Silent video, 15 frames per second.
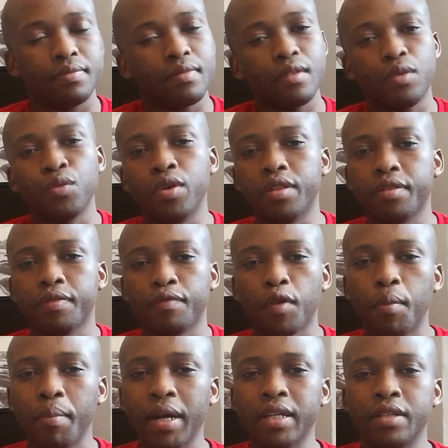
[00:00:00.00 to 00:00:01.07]
with from
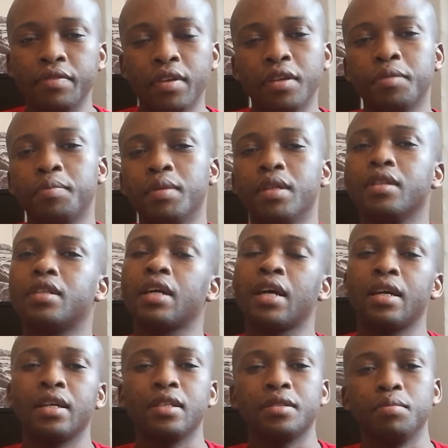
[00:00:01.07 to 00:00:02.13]
my development
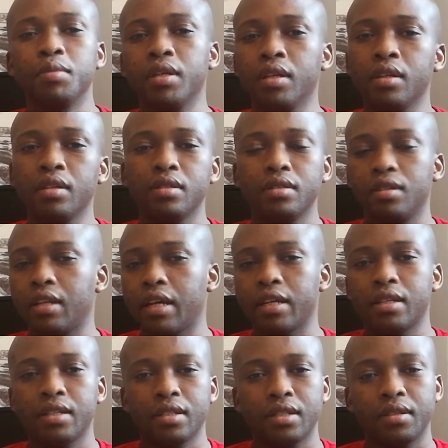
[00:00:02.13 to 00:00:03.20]
as me,
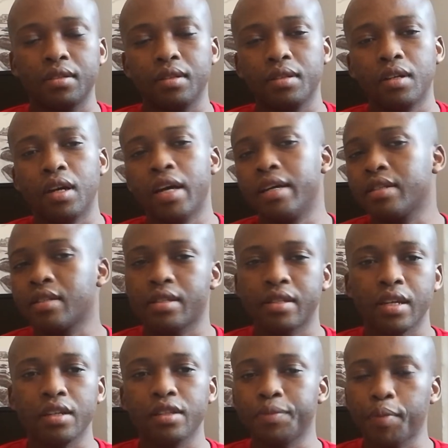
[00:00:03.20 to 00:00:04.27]
like as a
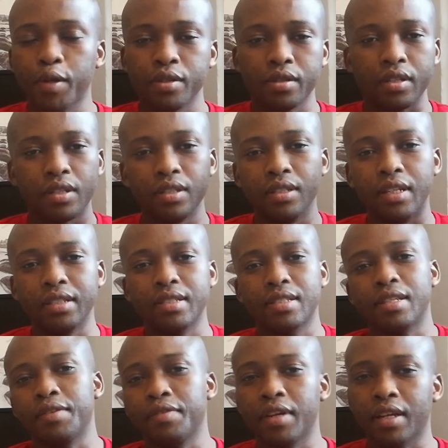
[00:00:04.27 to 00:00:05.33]
salesperson and
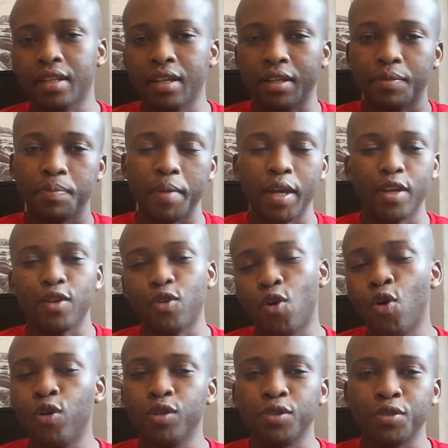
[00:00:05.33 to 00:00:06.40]
stuff like that, making
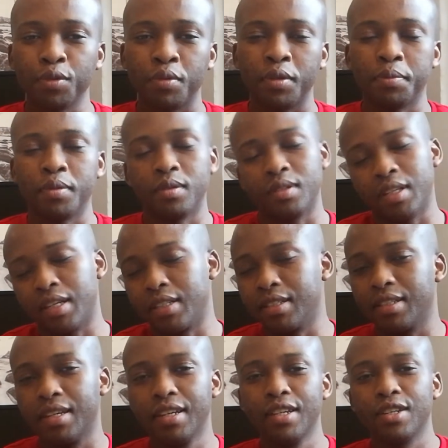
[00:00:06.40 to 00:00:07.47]
calls to people
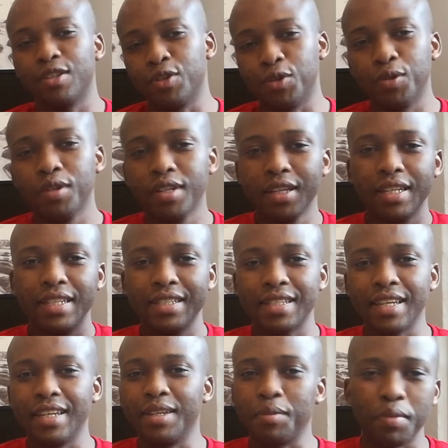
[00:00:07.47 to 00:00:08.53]
and
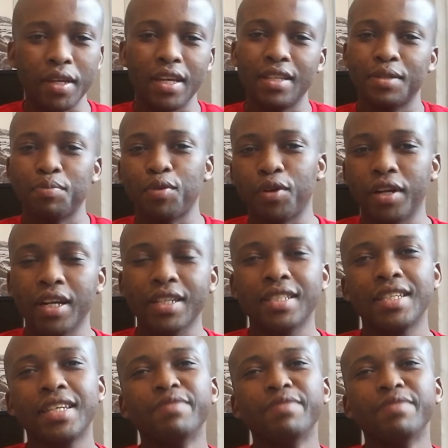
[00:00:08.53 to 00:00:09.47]
selling BS products,